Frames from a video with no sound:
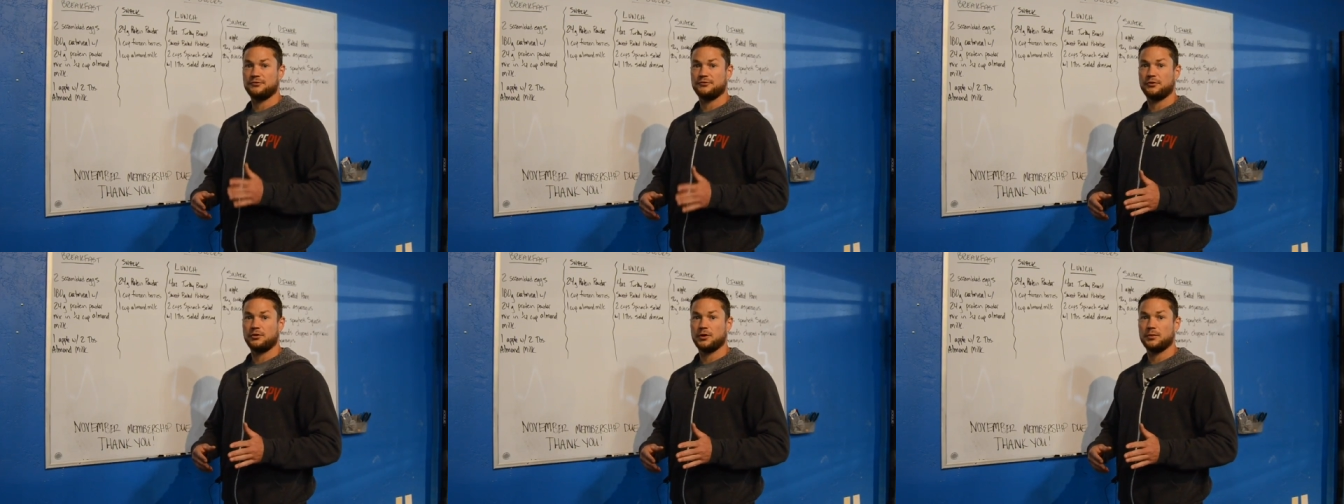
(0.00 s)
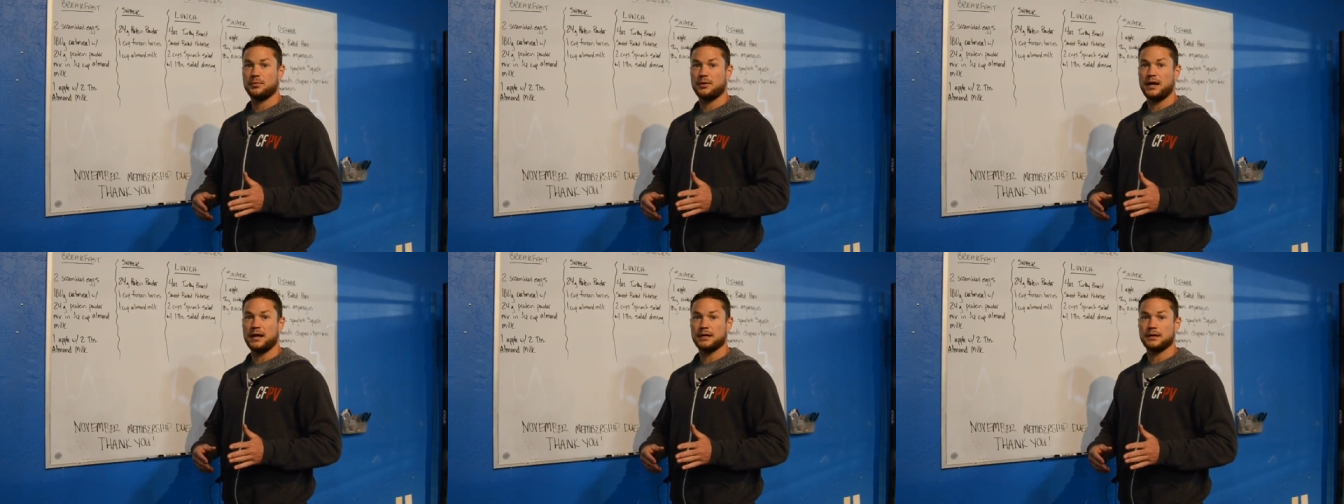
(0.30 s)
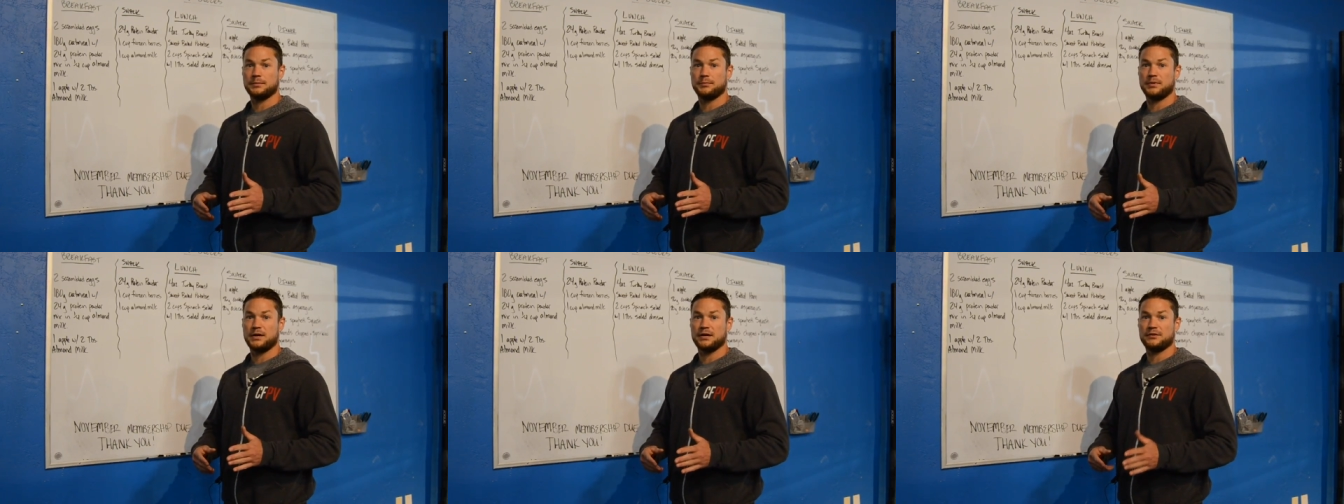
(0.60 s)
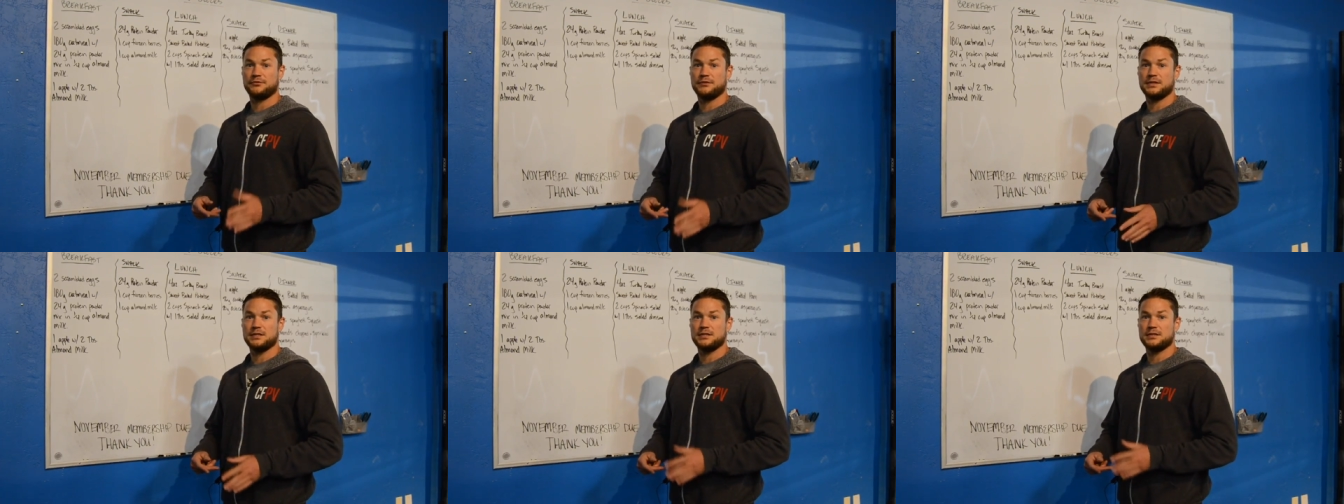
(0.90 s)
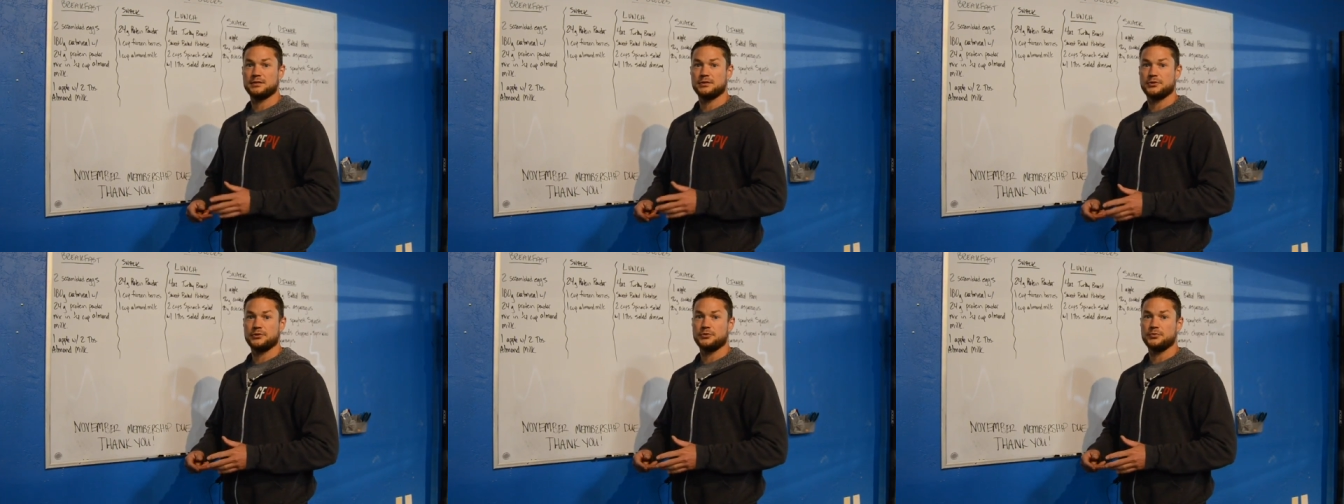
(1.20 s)
four block
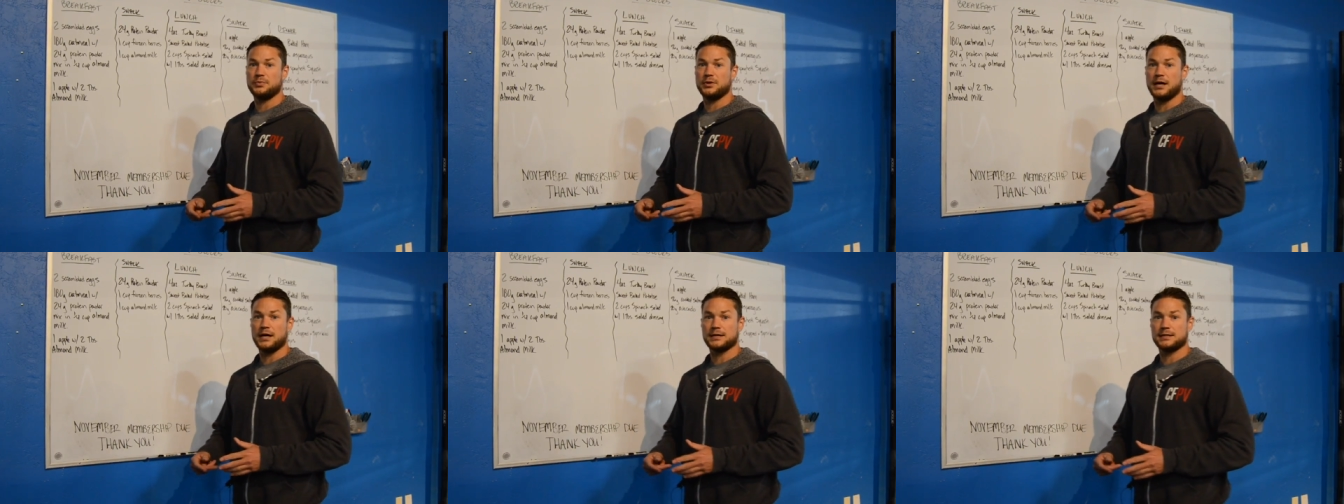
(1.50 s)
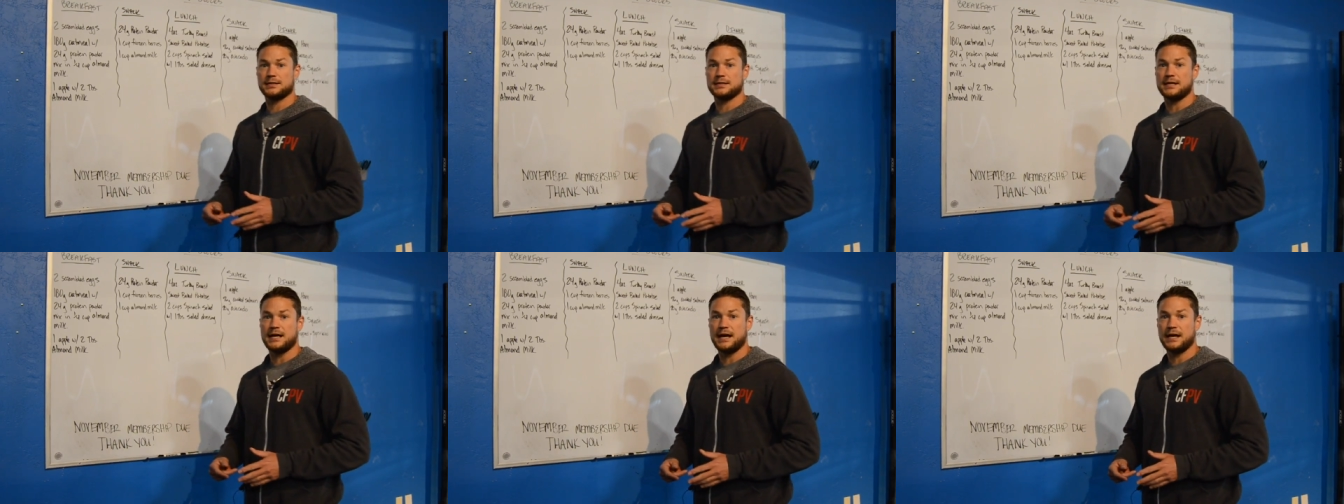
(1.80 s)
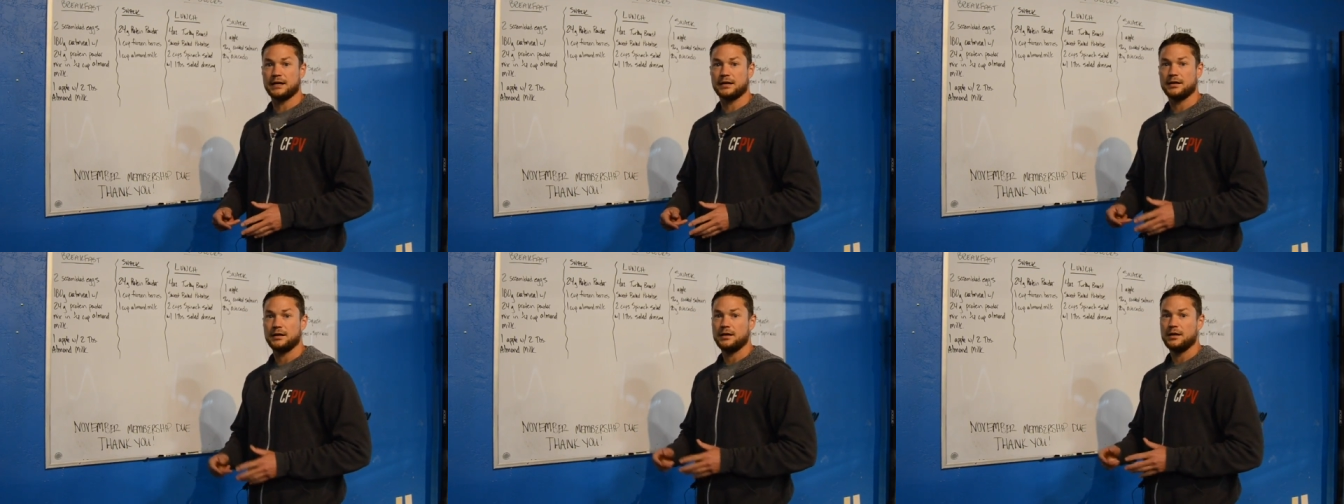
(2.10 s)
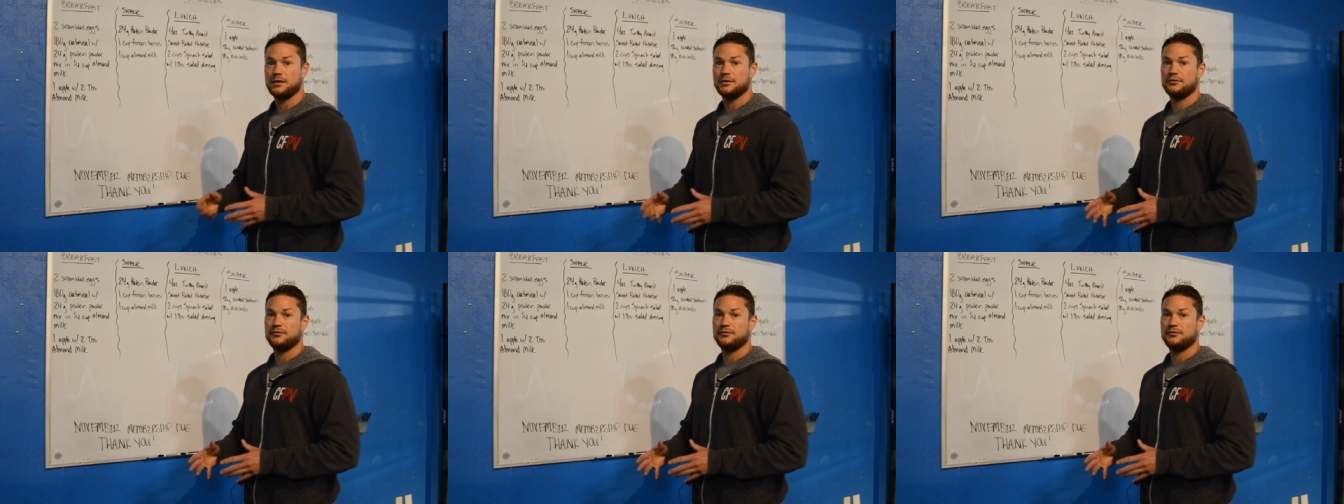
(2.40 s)
breakfast, two block snack,